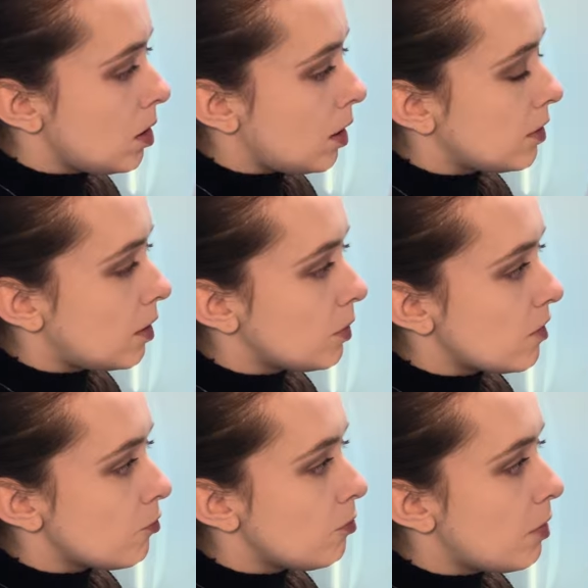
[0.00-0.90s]
And then we
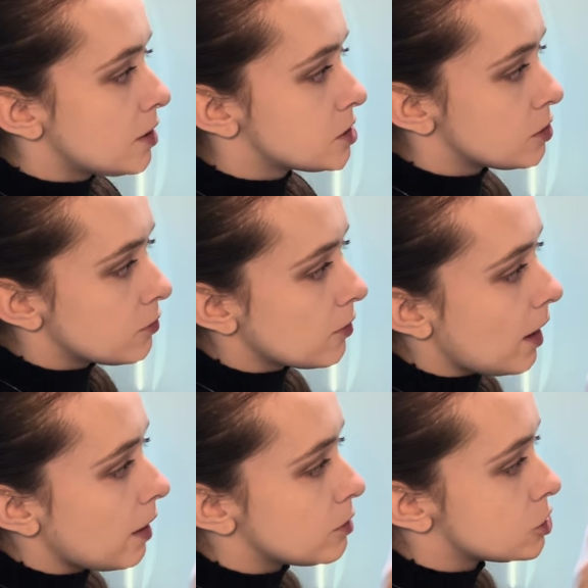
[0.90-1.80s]
have
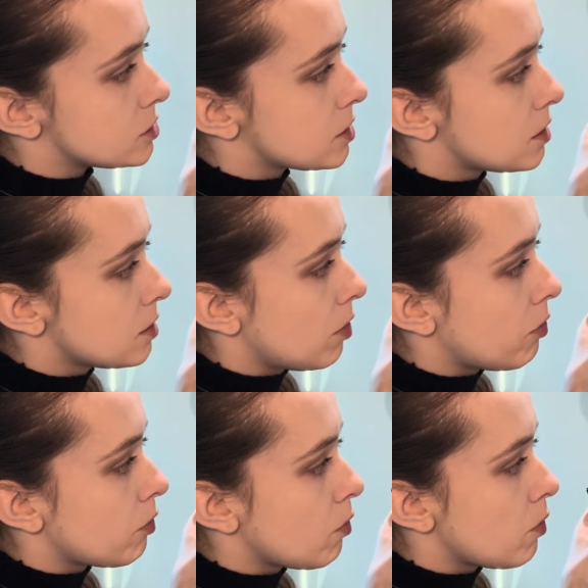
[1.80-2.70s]
butterfly, which is
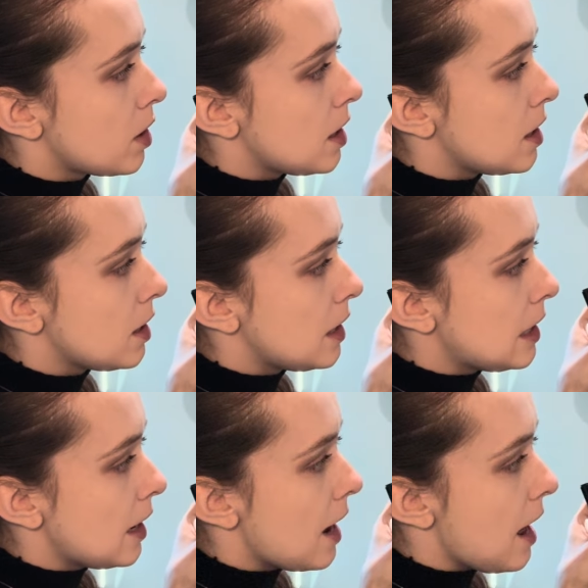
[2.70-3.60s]

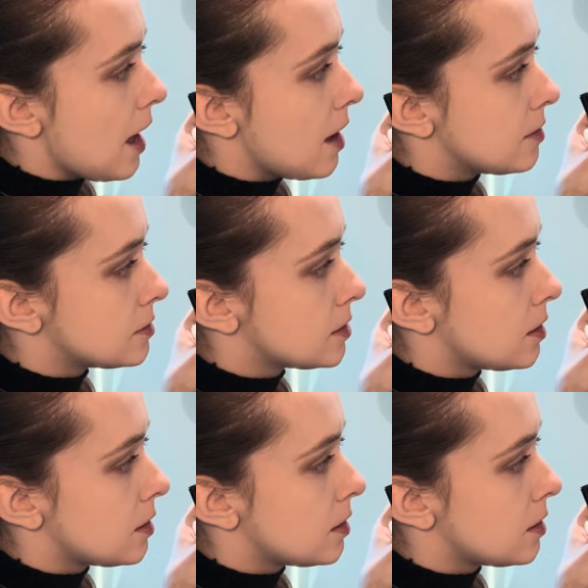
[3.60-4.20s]
3 and.